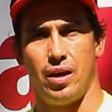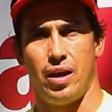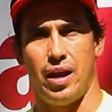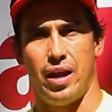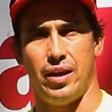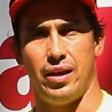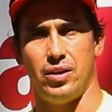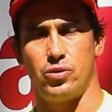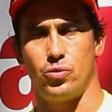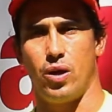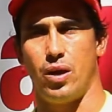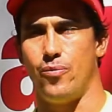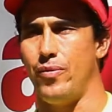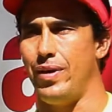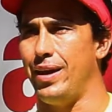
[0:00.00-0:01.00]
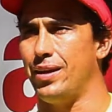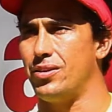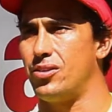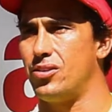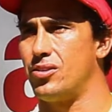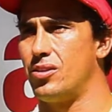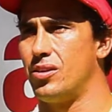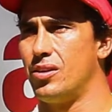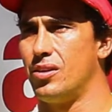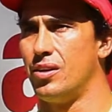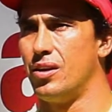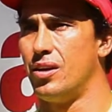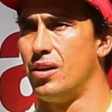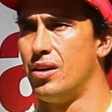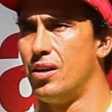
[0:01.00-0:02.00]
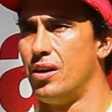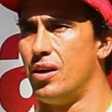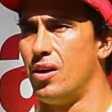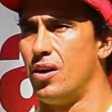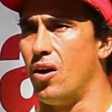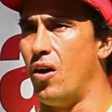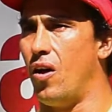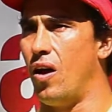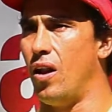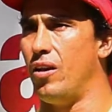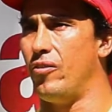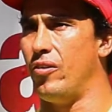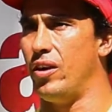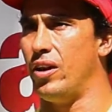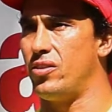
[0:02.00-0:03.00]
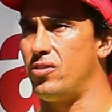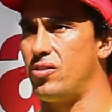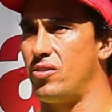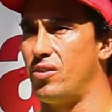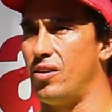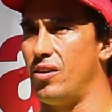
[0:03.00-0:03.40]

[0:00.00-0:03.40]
and is what makes all of us